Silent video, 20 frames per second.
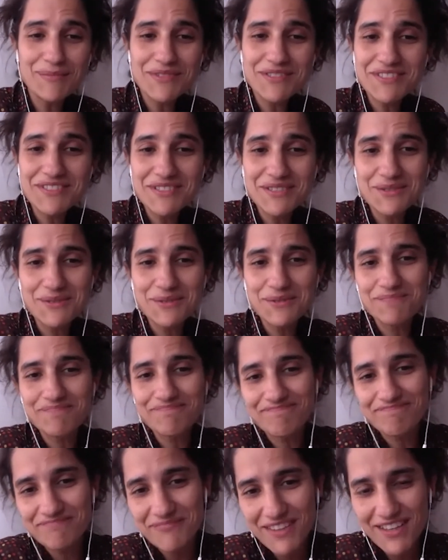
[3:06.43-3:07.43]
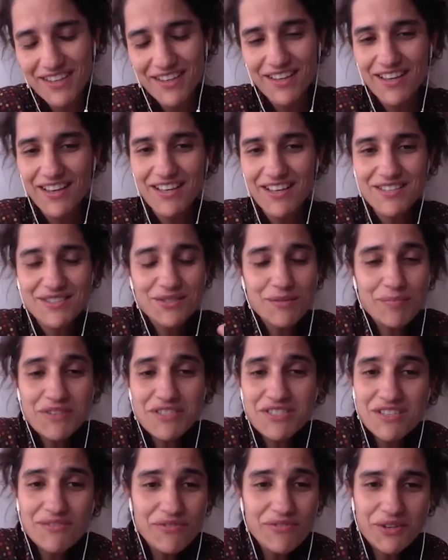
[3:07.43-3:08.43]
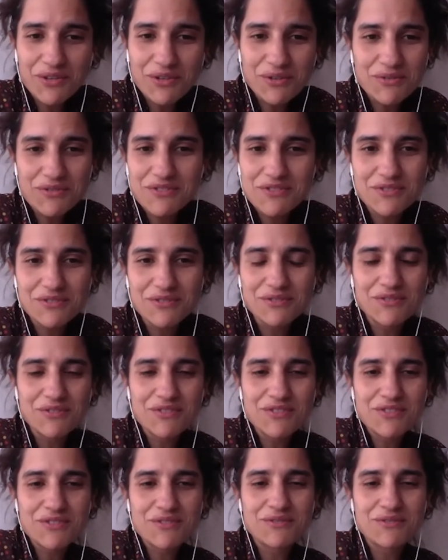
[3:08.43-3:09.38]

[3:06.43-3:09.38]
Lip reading: Brazil, it's super difficult to